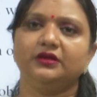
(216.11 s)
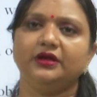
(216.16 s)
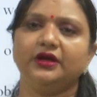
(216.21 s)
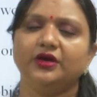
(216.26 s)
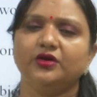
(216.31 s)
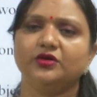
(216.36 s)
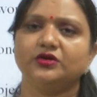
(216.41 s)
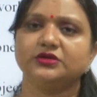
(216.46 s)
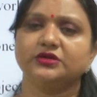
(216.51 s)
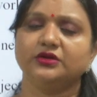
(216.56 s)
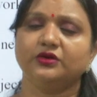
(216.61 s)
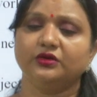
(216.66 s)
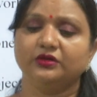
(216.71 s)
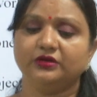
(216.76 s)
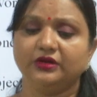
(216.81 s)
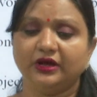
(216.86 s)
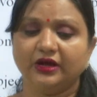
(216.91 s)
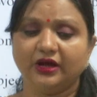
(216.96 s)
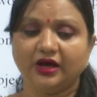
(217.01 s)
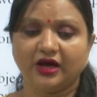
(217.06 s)
they uh,
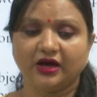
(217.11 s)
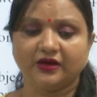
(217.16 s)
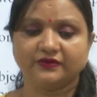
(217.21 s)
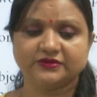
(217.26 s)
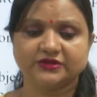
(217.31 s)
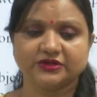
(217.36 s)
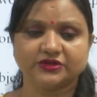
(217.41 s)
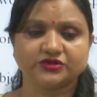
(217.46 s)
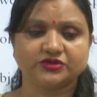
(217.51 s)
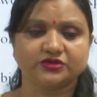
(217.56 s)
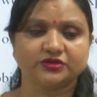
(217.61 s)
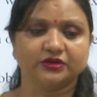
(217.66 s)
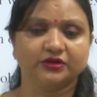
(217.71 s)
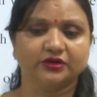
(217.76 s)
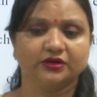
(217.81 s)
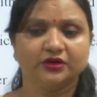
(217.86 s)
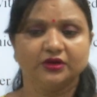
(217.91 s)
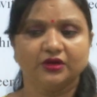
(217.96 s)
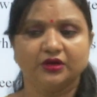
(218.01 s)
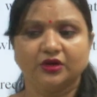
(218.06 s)
they have just
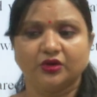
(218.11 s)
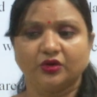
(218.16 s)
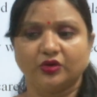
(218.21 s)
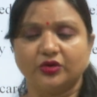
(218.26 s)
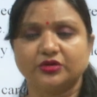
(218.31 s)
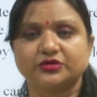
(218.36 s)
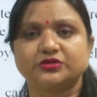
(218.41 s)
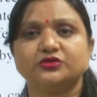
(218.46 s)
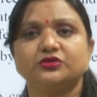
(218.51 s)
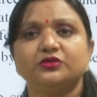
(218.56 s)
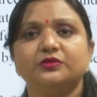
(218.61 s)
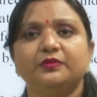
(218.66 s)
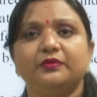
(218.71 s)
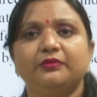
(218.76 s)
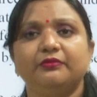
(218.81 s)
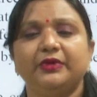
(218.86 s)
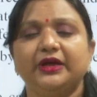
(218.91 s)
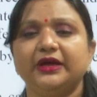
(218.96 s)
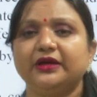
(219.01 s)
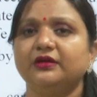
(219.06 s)
uh, also
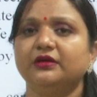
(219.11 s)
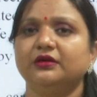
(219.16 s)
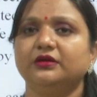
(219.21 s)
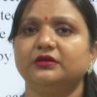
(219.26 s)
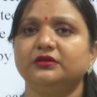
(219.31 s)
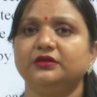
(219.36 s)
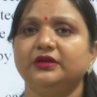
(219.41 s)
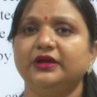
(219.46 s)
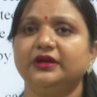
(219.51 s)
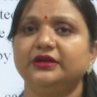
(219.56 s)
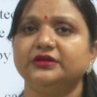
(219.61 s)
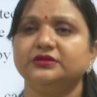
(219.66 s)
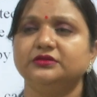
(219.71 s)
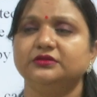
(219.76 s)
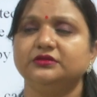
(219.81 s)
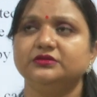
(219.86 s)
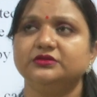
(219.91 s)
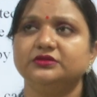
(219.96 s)
make uh, they